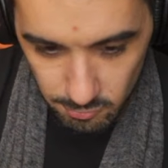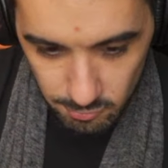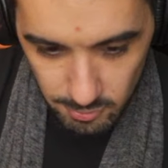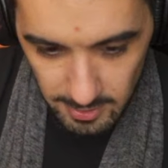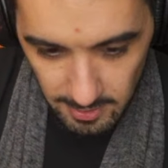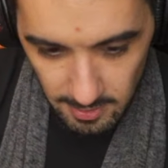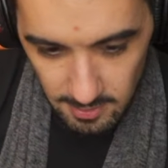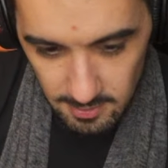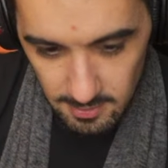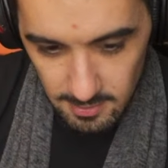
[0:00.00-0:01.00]

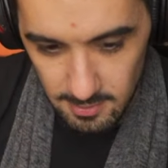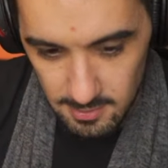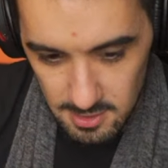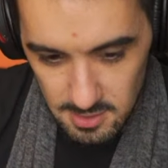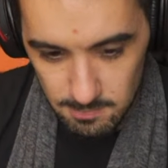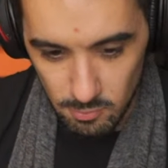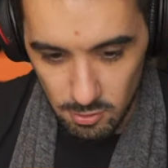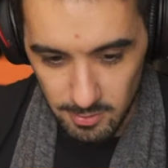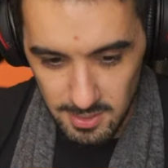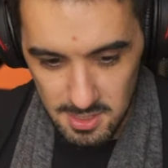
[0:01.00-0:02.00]
raid
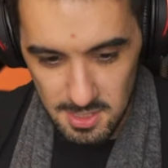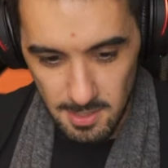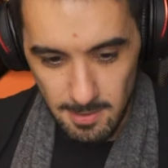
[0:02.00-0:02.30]
S'mores